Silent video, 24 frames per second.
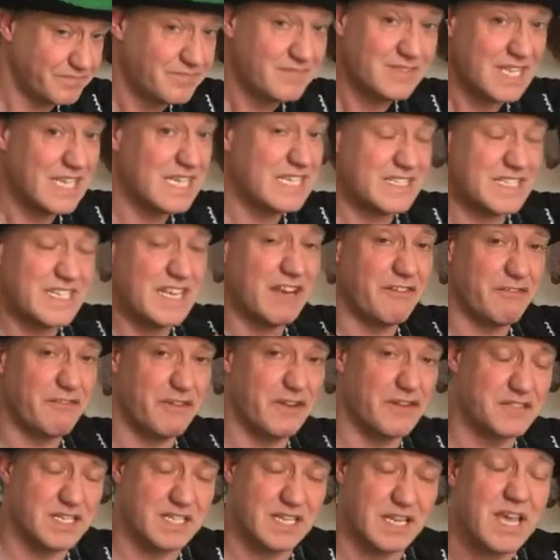It's enough
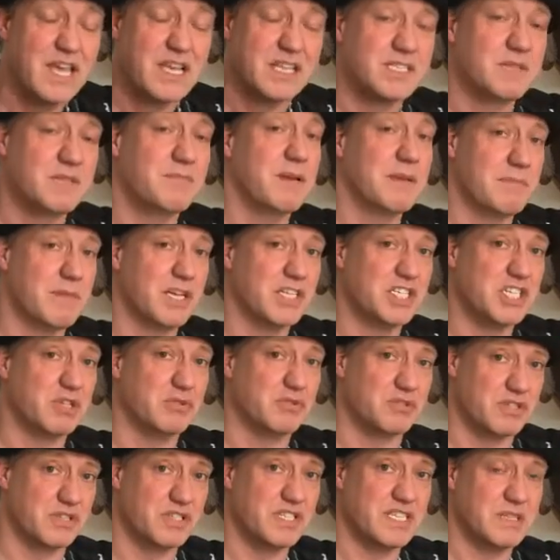flossing to make my
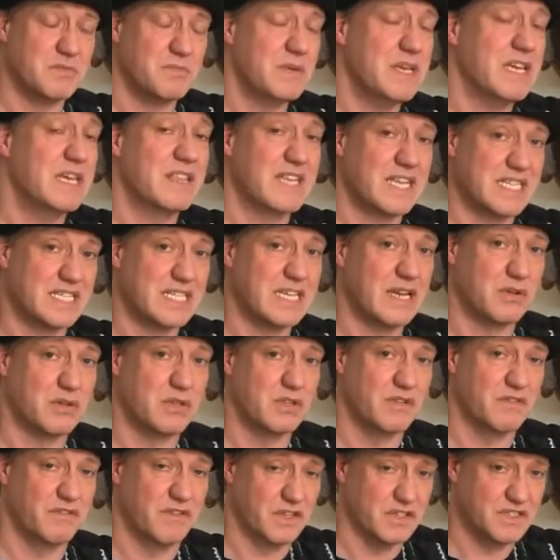children disappear. That's how good the
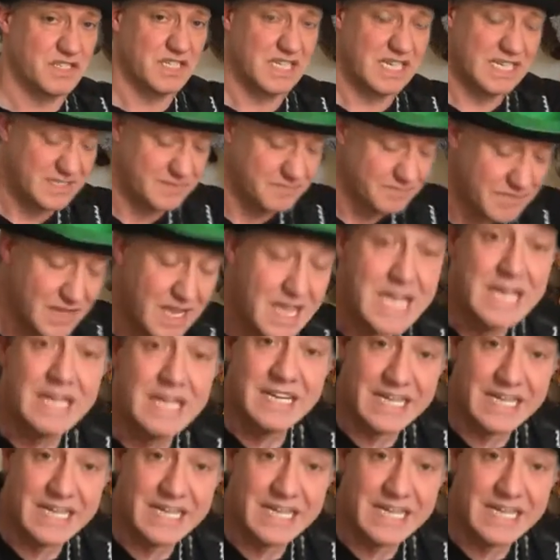flossing is. Now,